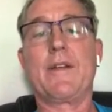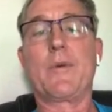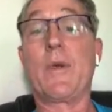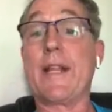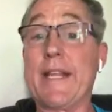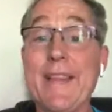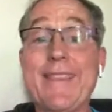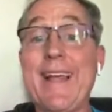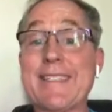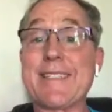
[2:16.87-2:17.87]
To really
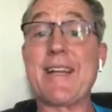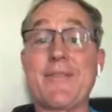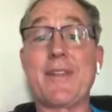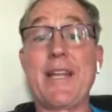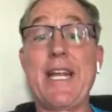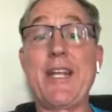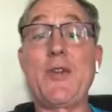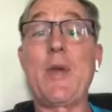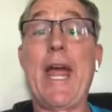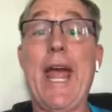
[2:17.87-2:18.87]
get that stuff clean,
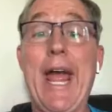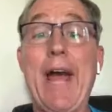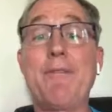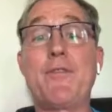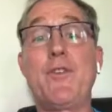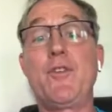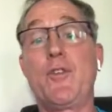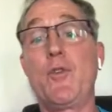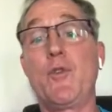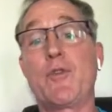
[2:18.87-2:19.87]
you have to
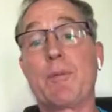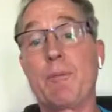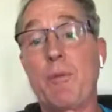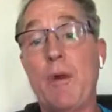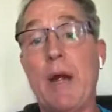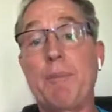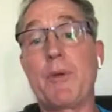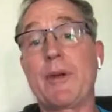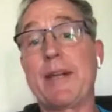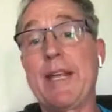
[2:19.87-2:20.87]
use a
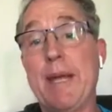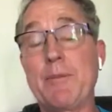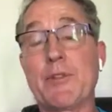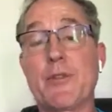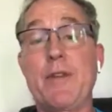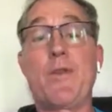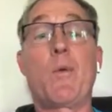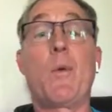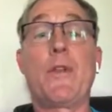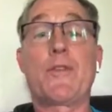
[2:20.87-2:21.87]
proper chemistry
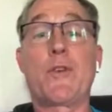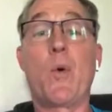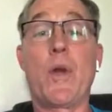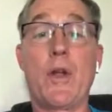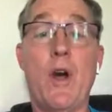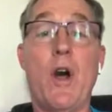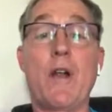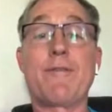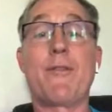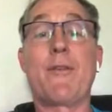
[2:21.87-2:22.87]
for what's going
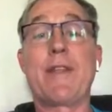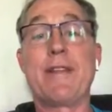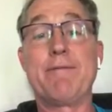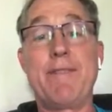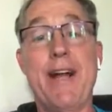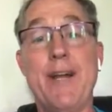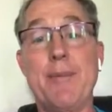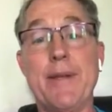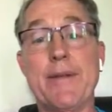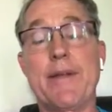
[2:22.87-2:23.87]
on, for the
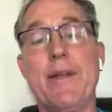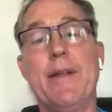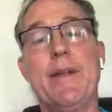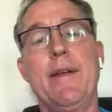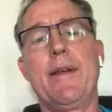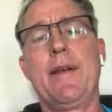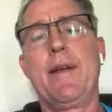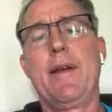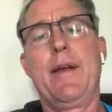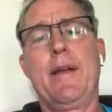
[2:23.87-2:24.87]
environment.
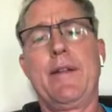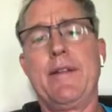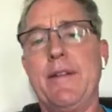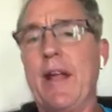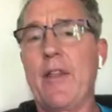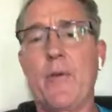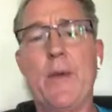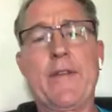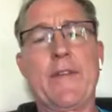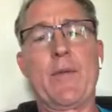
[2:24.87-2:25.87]
Another
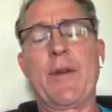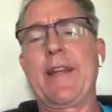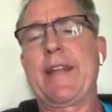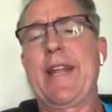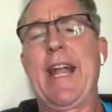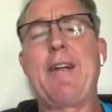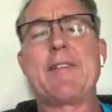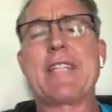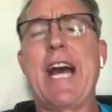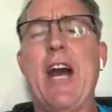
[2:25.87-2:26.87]
reason, we take the
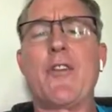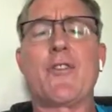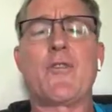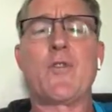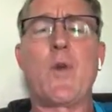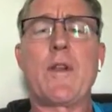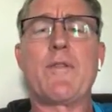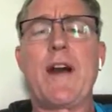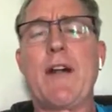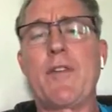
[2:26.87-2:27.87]
average house of
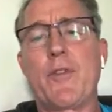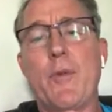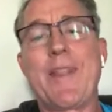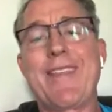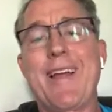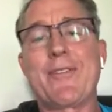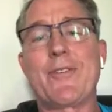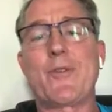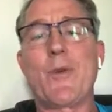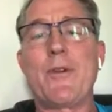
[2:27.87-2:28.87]
25 to
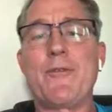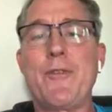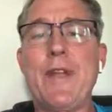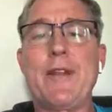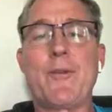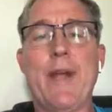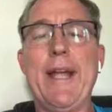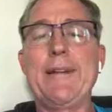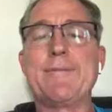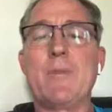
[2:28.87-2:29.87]
3,000 square feet,
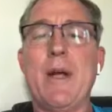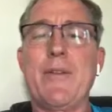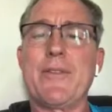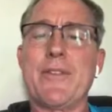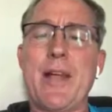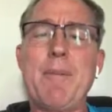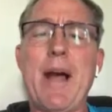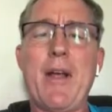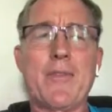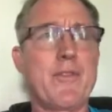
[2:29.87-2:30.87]
right? Well, some
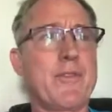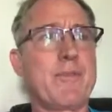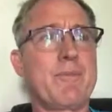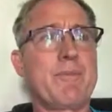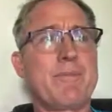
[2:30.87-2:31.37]
houses